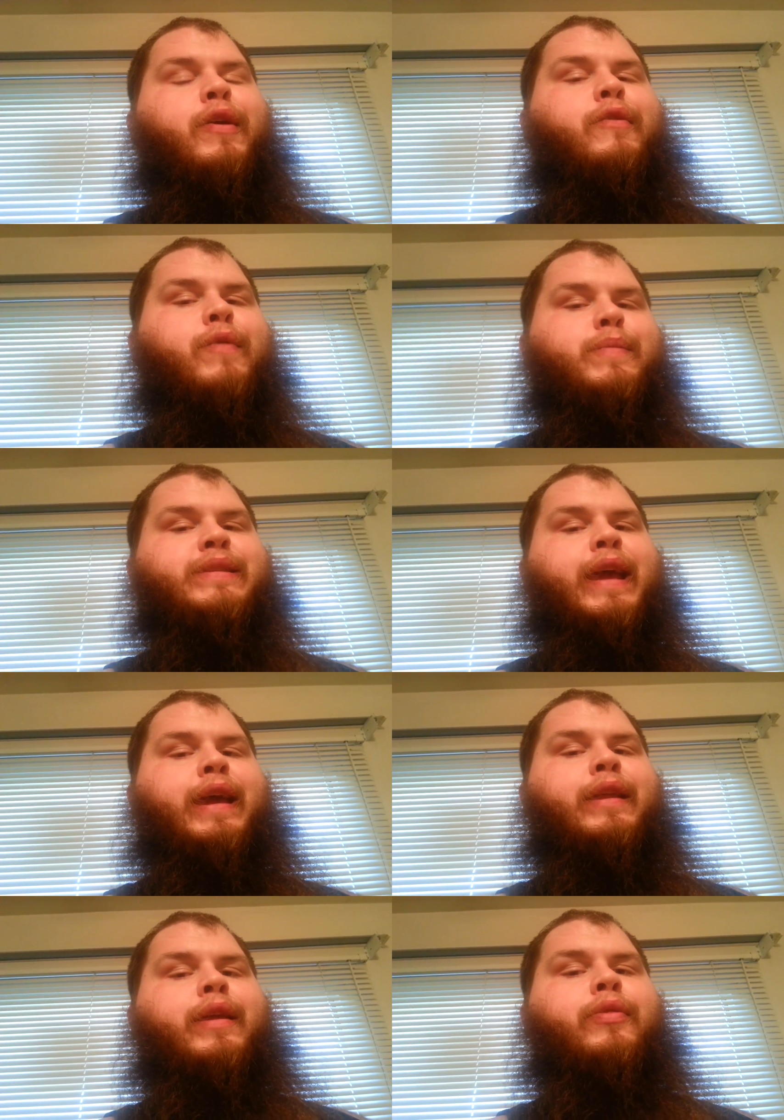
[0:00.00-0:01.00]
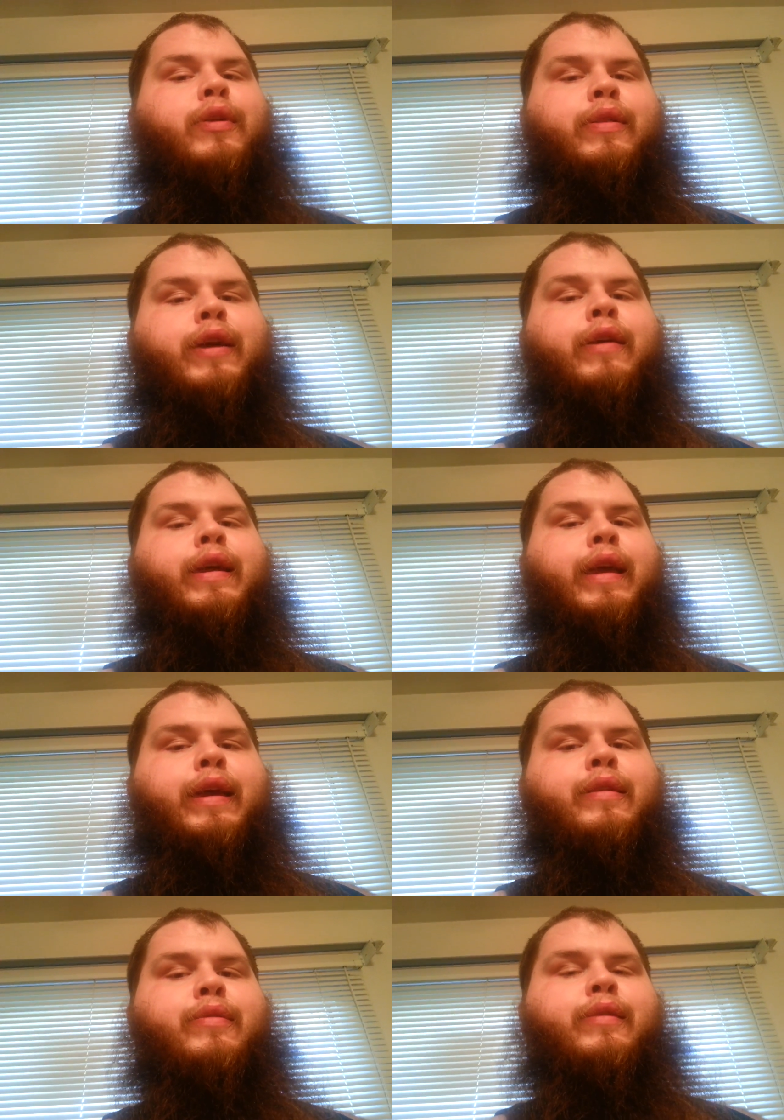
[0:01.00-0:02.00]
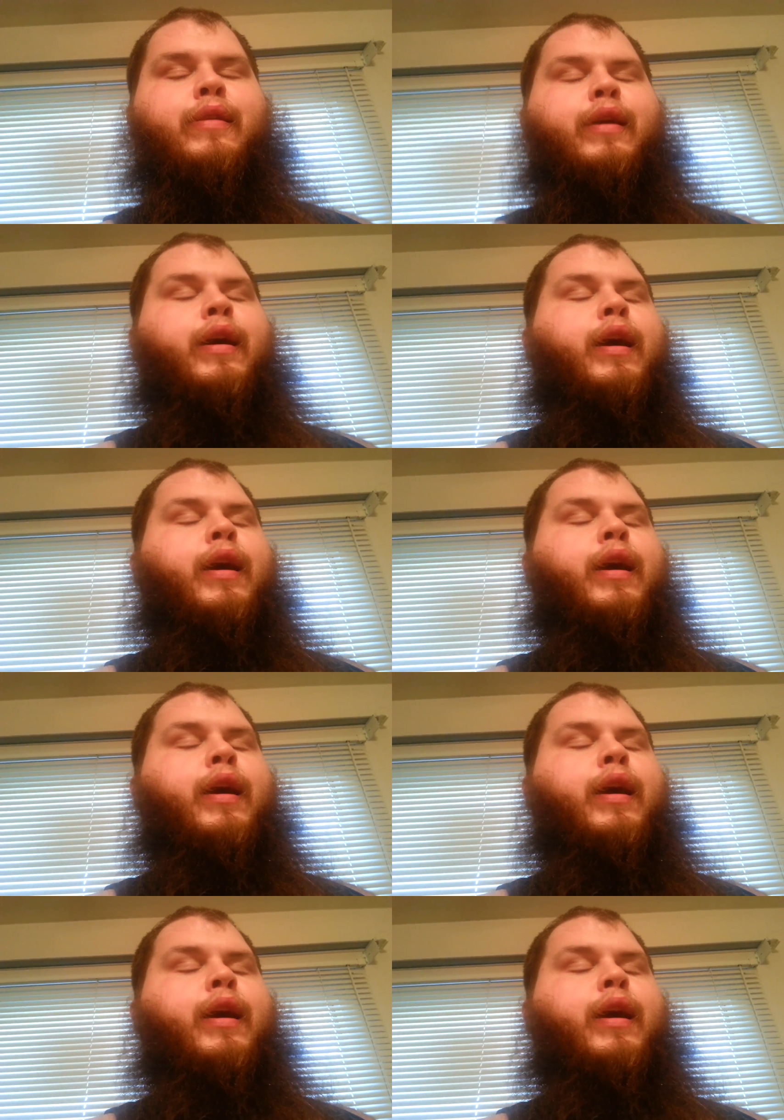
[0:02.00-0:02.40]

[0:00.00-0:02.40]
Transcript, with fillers: from Stan the Lariat Hansen